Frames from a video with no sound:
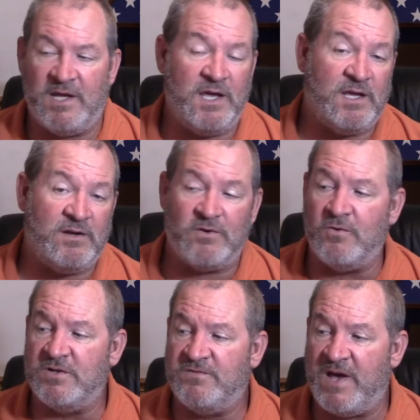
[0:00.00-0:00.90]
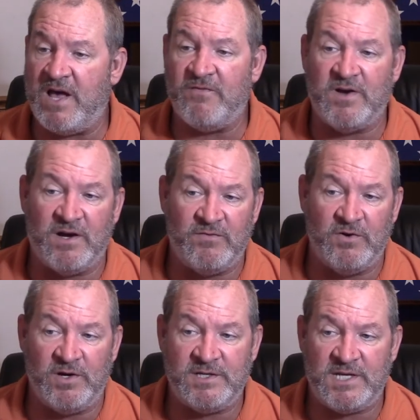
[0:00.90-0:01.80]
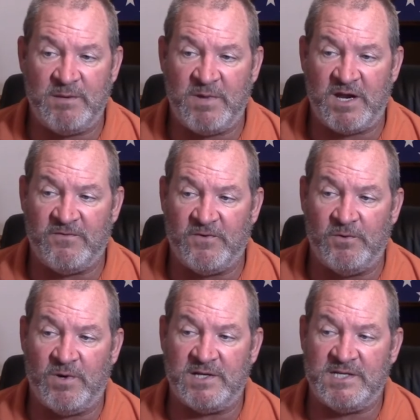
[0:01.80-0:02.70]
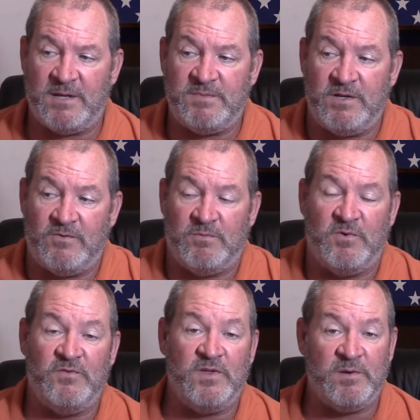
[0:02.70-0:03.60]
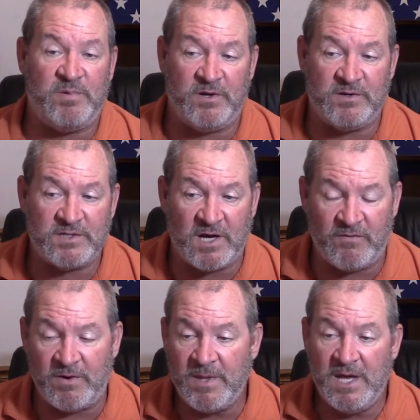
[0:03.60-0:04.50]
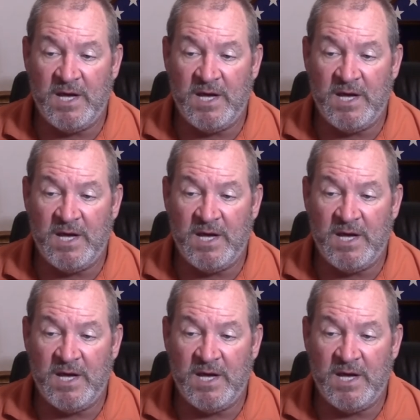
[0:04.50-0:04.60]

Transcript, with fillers: and of course valve cover or intake manifold while attempting to remove the appearance cover.